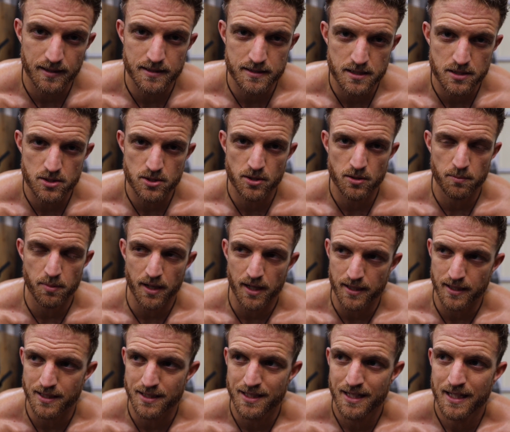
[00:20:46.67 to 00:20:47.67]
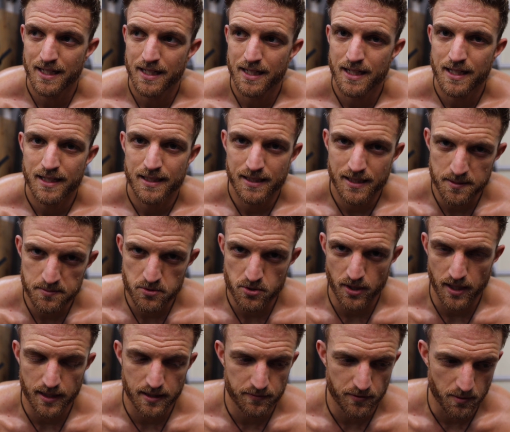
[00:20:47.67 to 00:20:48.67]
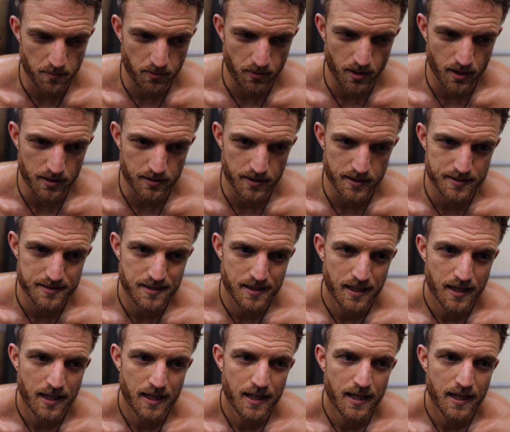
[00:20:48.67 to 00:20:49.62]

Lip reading: listen to your body, keep track of your progress,